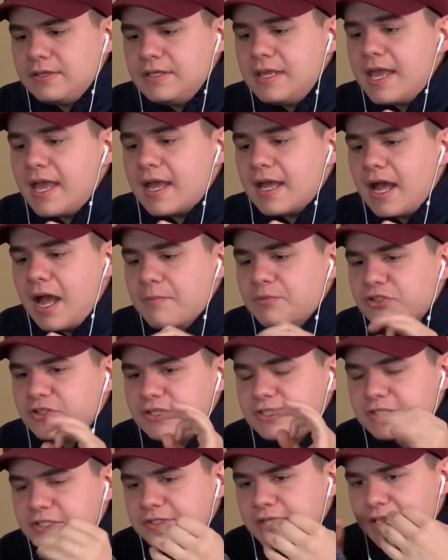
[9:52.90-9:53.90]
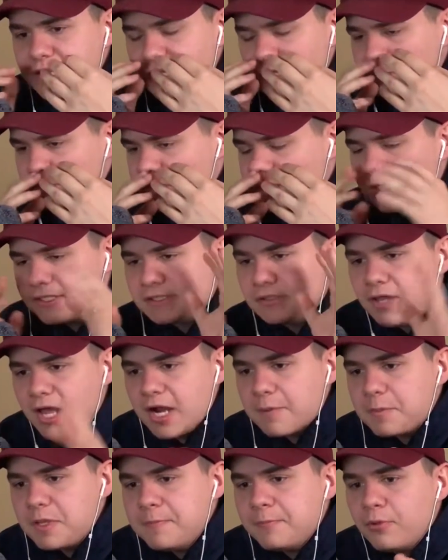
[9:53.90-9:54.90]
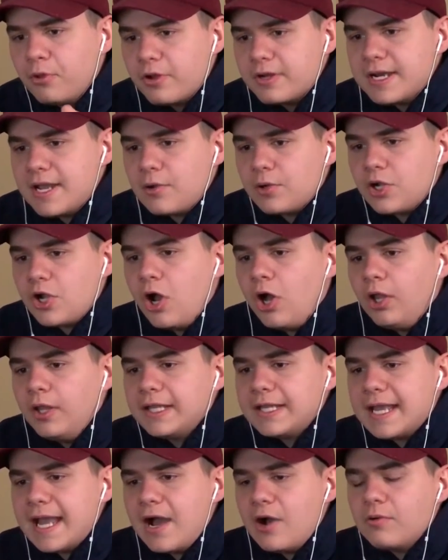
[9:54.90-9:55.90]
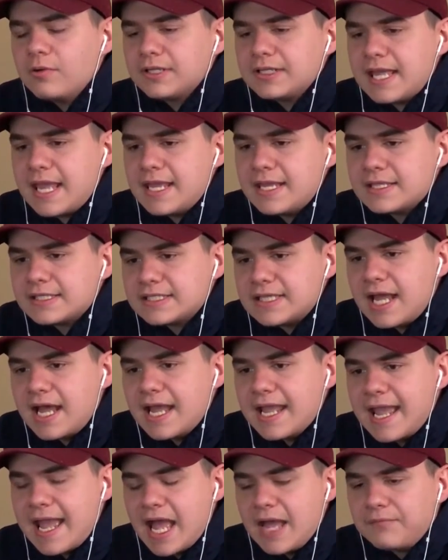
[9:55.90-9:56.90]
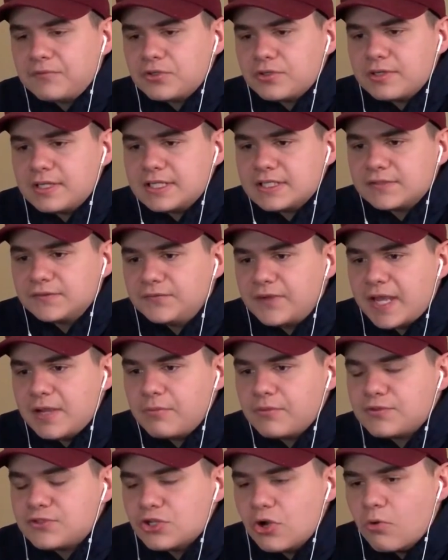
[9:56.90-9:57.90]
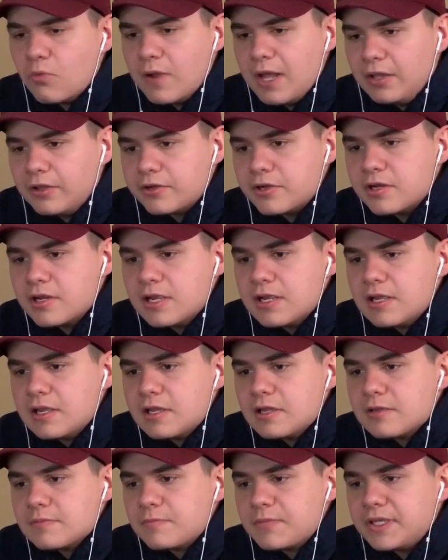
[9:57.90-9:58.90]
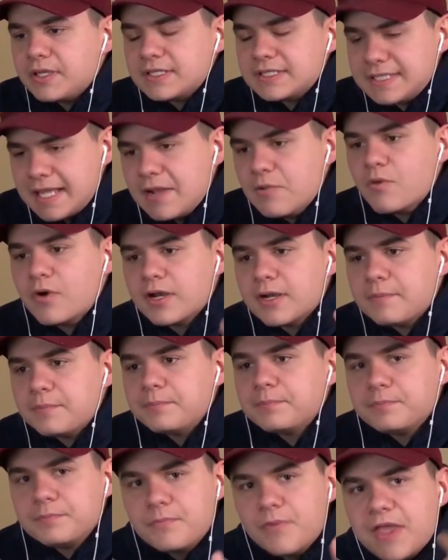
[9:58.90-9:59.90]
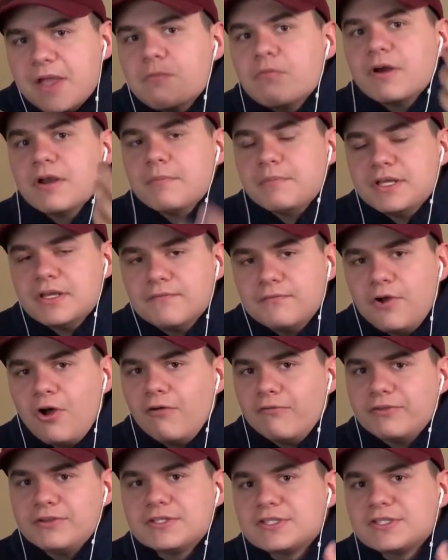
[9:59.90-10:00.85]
Yeah, I'm just thinking because a lot of people are now calling out KSI after his fight with Joe Weller because they want to be involved.